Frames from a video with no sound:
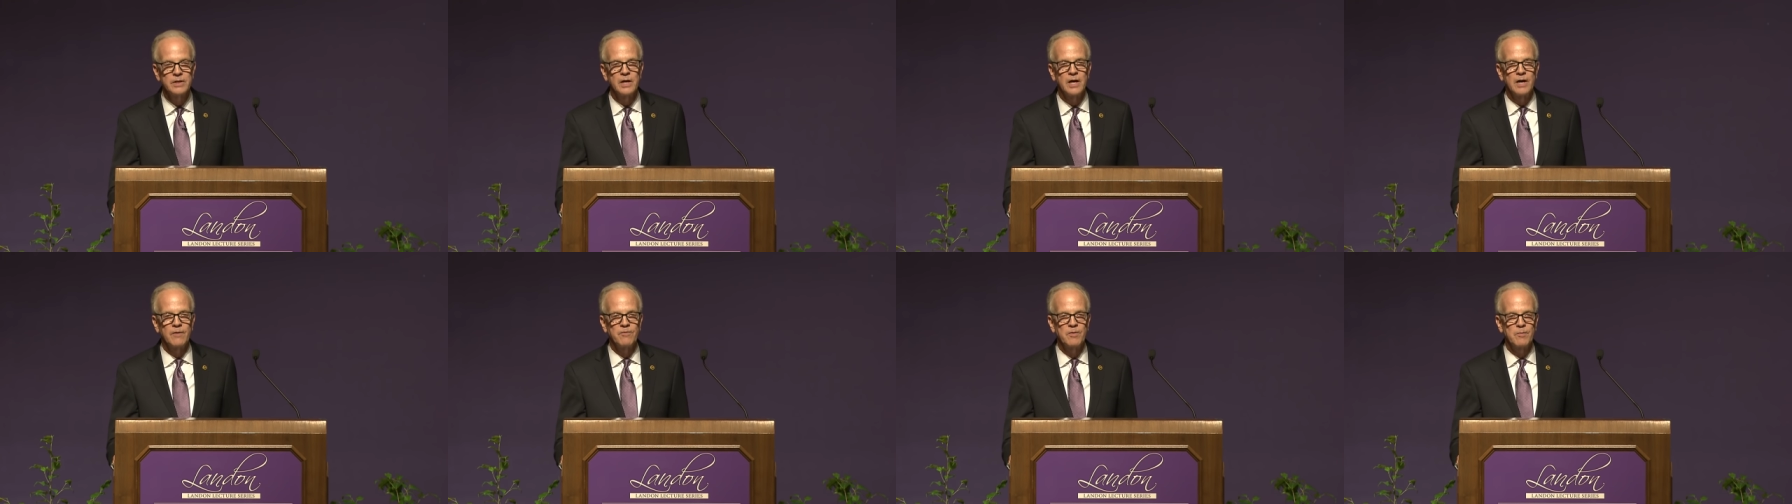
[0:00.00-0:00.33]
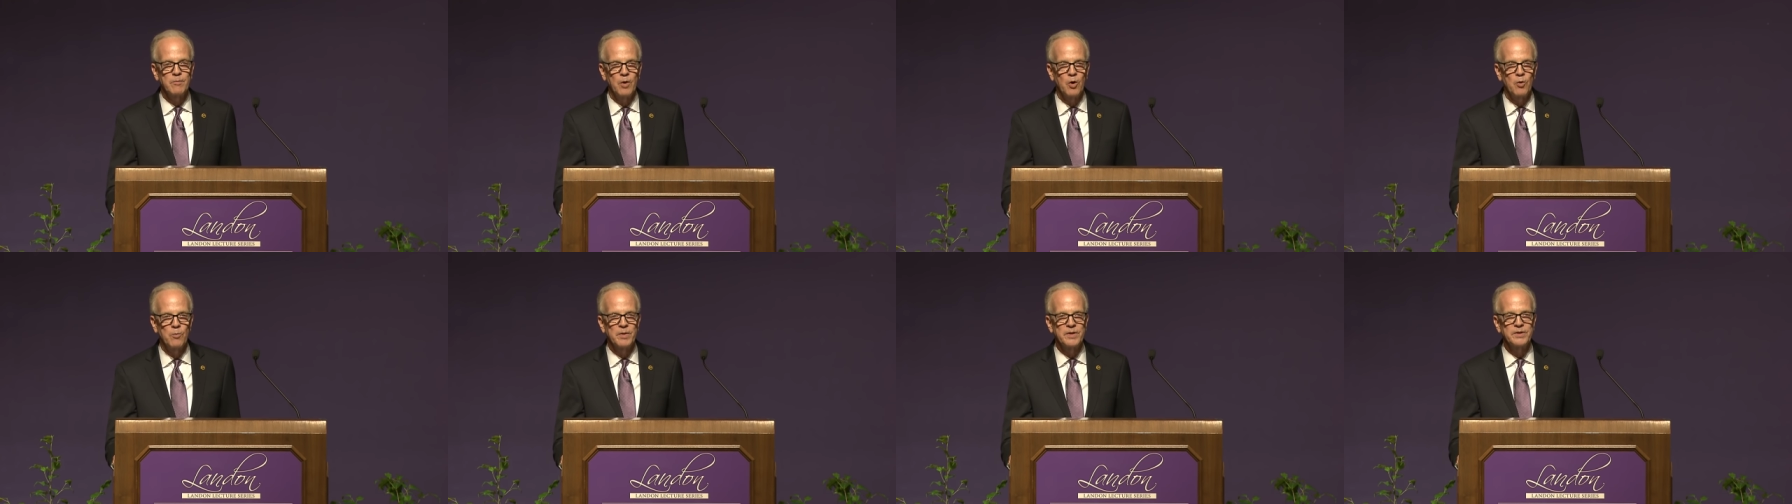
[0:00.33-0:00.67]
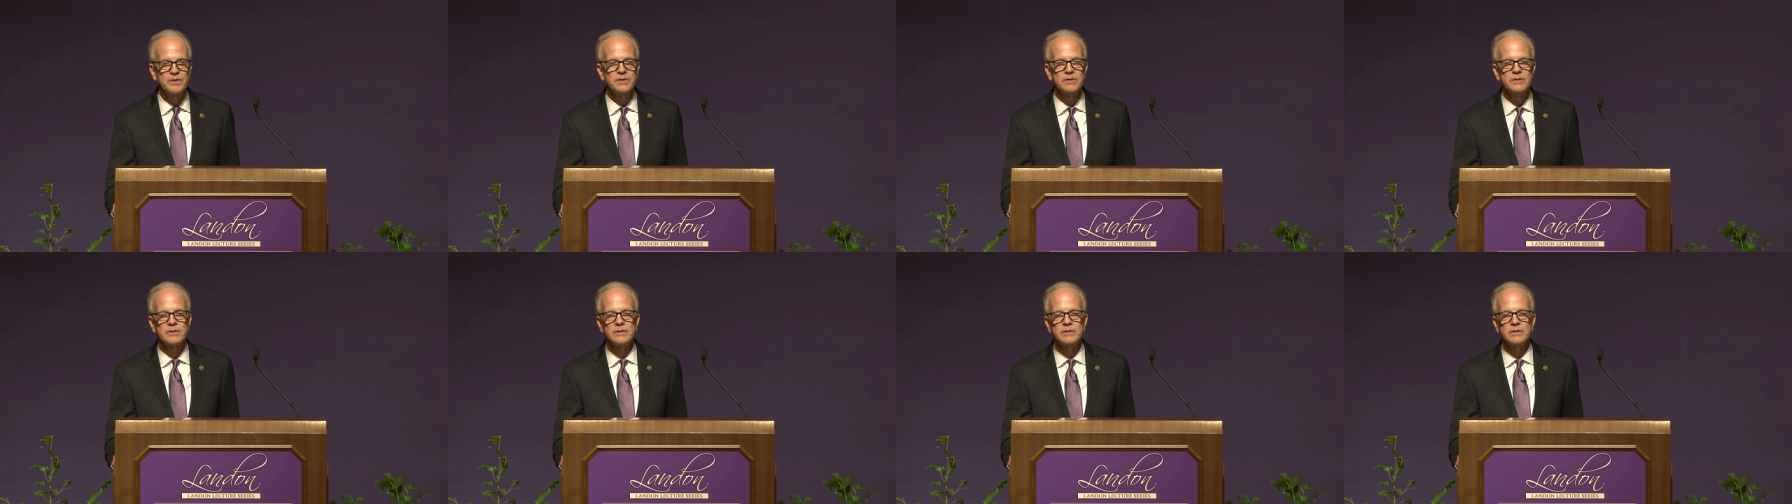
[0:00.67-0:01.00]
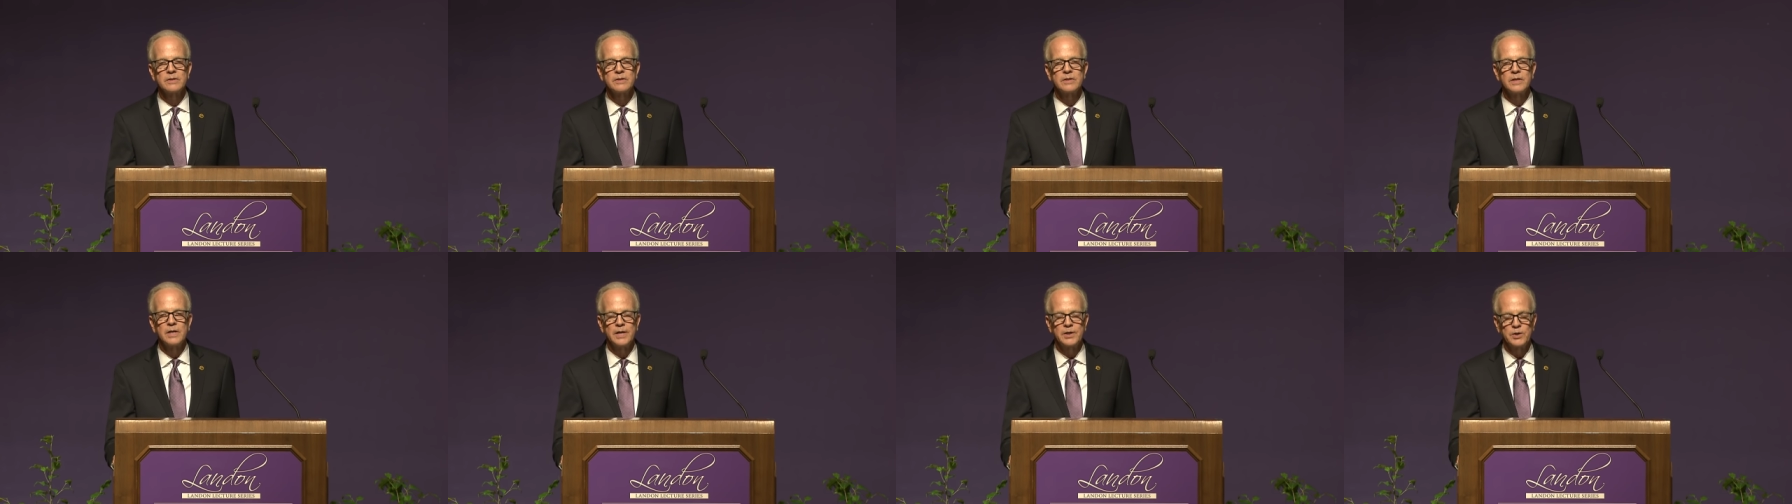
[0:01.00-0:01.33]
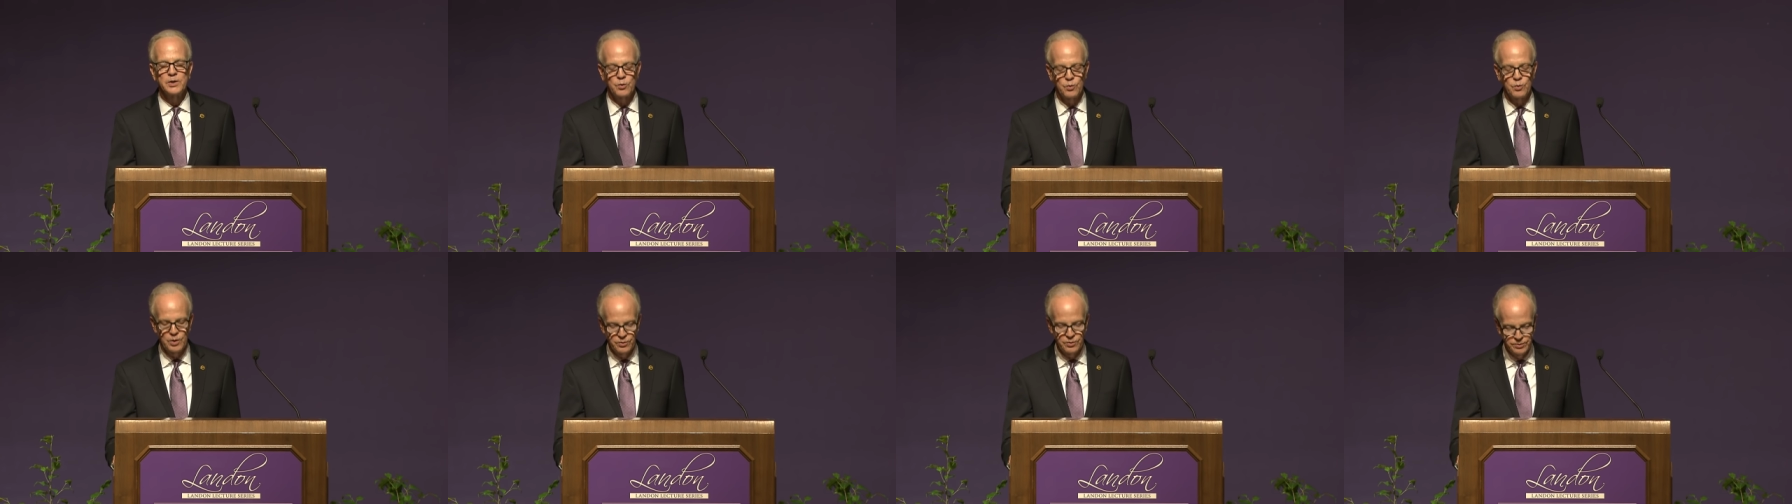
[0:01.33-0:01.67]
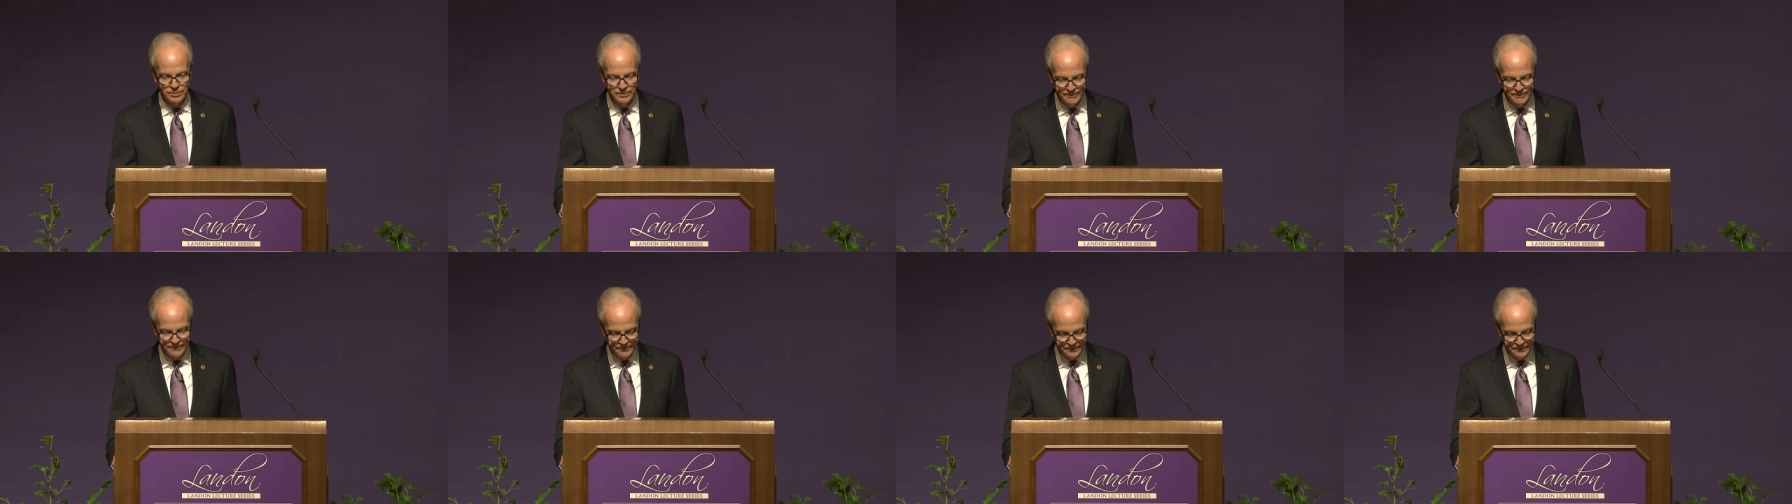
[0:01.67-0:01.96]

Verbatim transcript: of the moment, unquote.